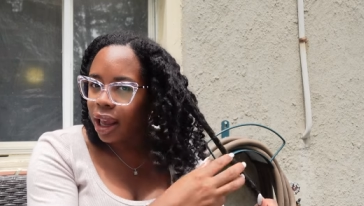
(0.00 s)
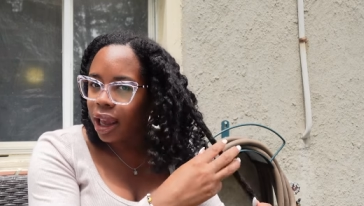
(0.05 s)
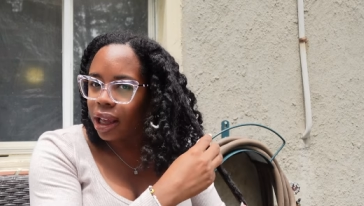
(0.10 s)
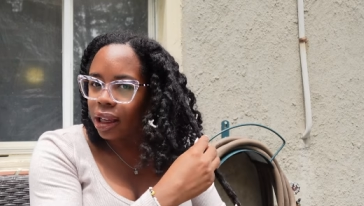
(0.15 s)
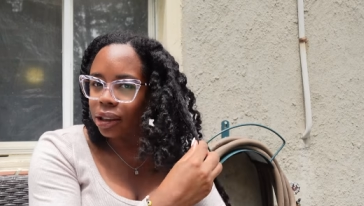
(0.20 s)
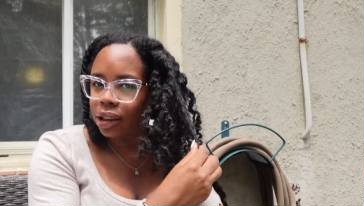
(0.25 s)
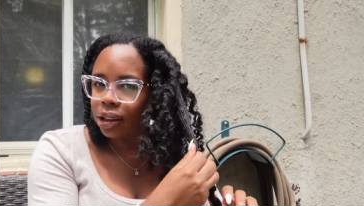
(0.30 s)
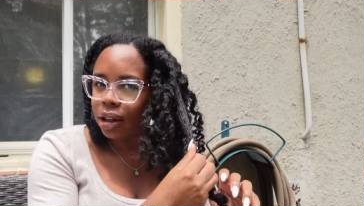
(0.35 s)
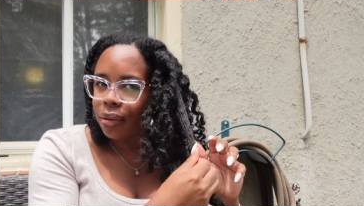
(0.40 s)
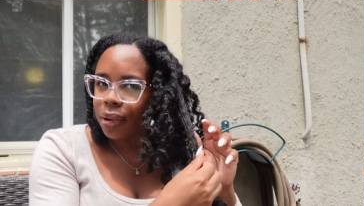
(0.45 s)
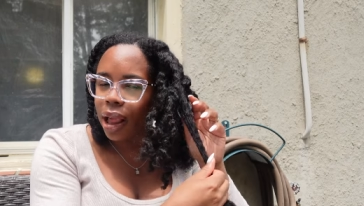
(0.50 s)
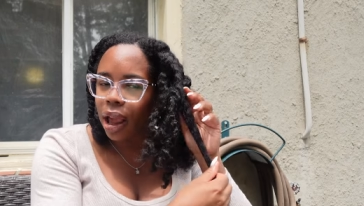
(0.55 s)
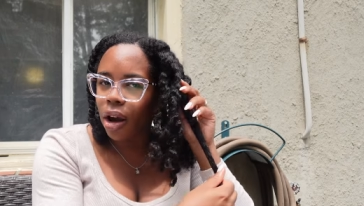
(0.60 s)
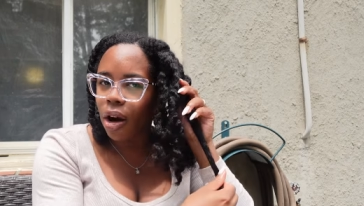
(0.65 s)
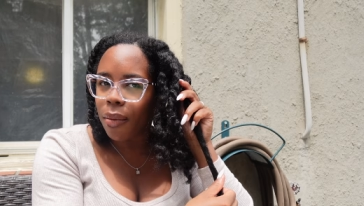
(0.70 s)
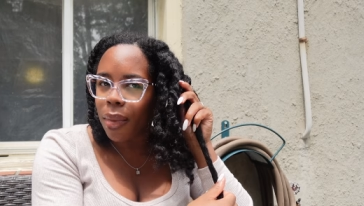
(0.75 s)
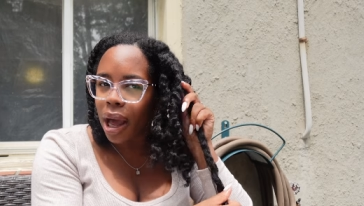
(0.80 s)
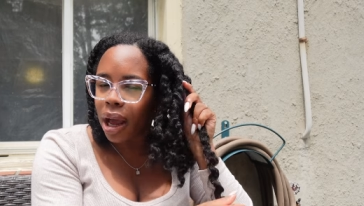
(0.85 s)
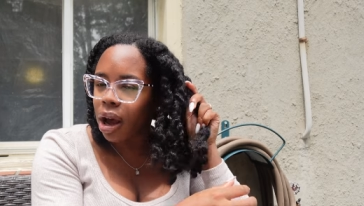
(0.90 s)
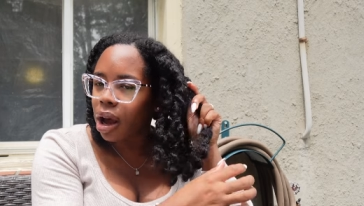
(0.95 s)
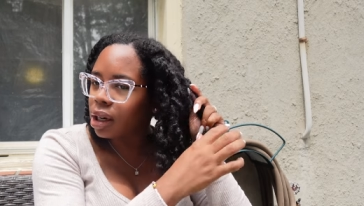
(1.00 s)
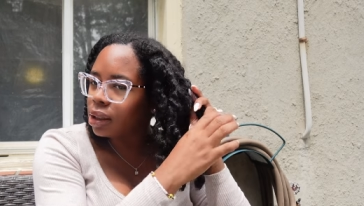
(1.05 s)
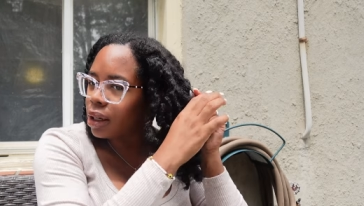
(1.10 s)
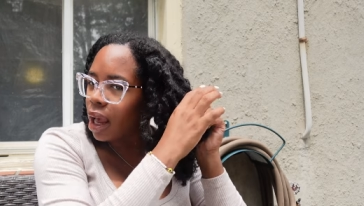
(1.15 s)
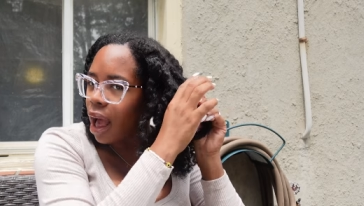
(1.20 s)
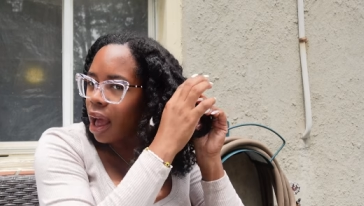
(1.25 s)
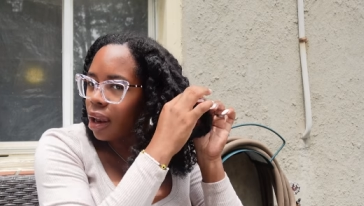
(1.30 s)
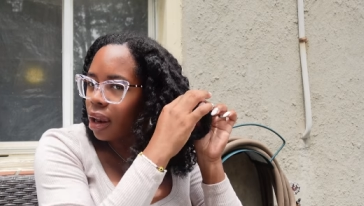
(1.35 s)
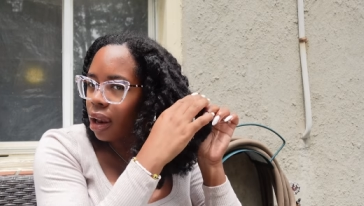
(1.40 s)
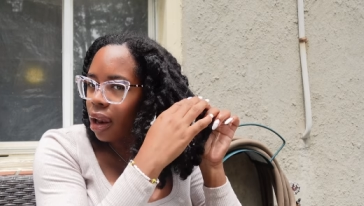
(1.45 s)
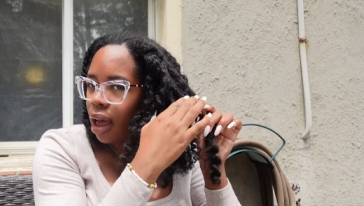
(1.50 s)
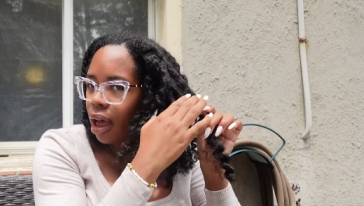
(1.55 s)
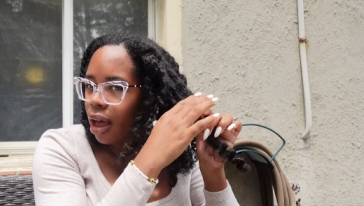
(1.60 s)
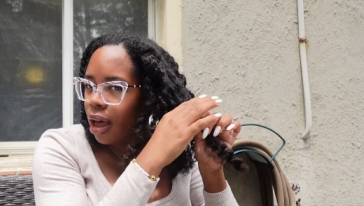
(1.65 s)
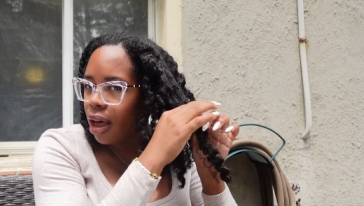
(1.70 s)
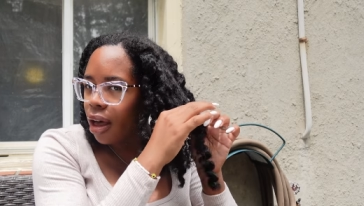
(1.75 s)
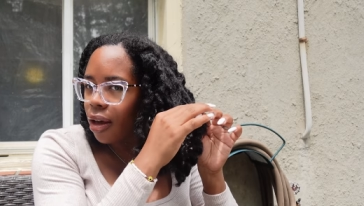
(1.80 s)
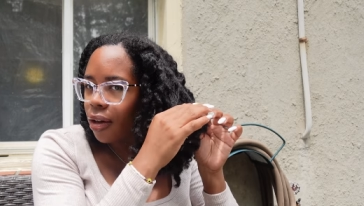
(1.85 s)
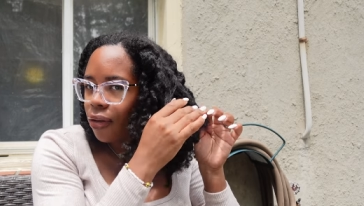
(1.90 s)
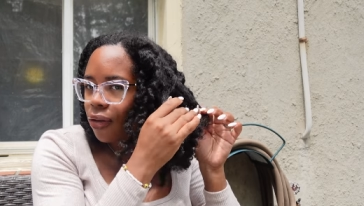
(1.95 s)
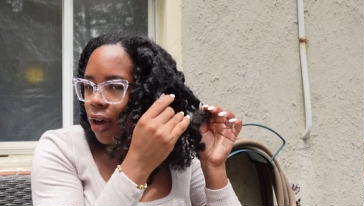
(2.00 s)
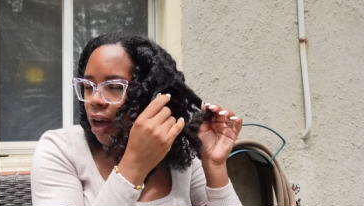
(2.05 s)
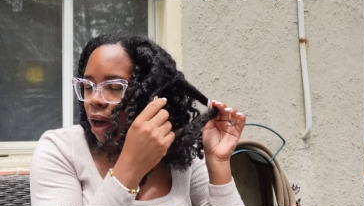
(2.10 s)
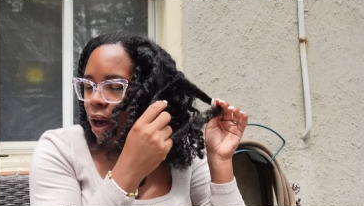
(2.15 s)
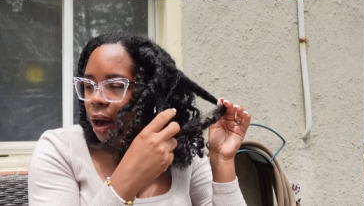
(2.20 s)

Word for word: And she was like, oh my gosh, I love